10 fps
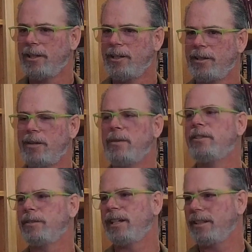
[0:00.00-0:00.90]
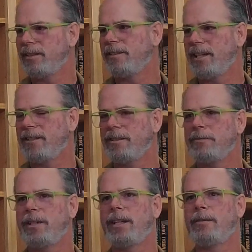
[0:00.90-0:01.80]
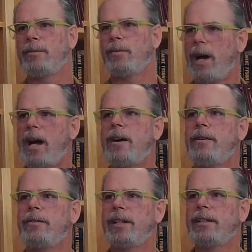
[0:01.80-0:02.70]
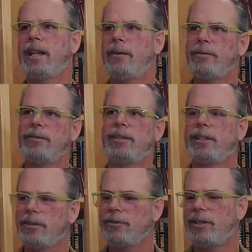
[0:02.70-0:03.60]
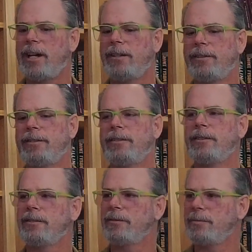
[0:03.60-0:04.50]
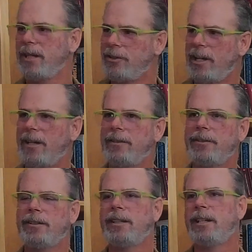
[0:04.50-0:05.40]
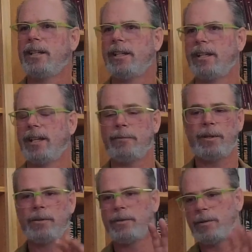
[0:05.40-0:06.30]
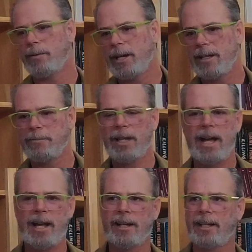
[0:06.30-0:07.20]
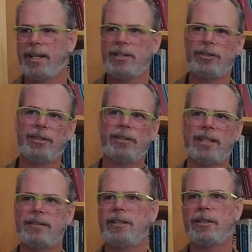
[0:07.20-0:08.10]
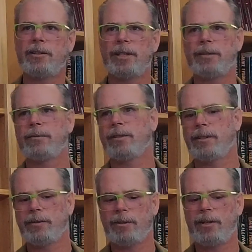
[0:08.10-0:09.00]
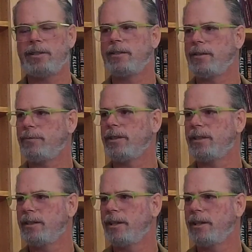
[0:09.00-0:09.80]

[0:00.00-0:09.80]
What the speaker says: commiserate in a sense of like, wow, like that was like your childhood, or this was my childhood. And whether we were white, black, Asian, Latino, like, you know, there are all these different